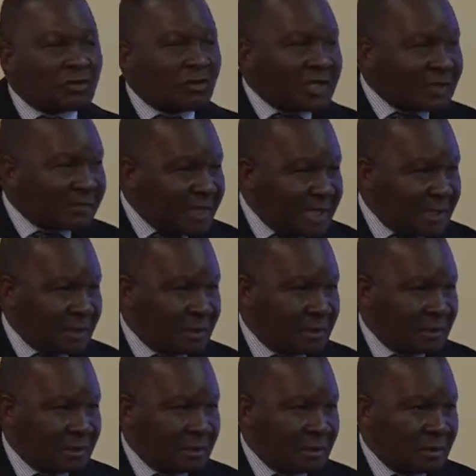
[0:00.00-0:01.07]
including me,
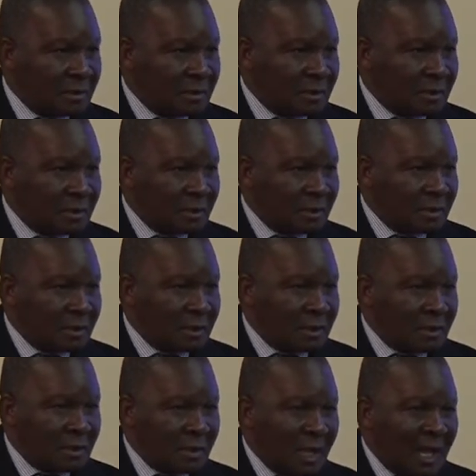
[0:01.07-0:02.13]

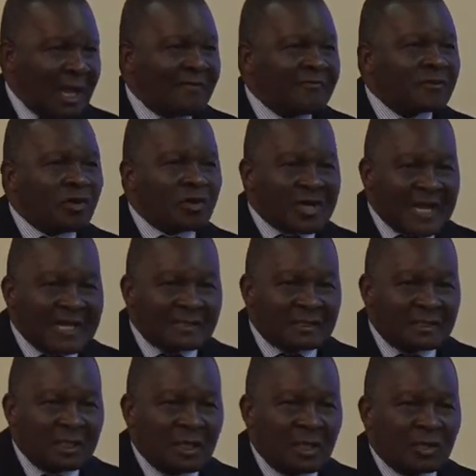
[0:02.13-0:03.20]
I have no
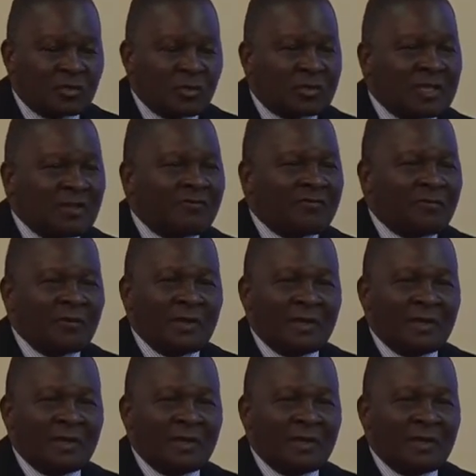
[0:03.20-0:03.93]
right to give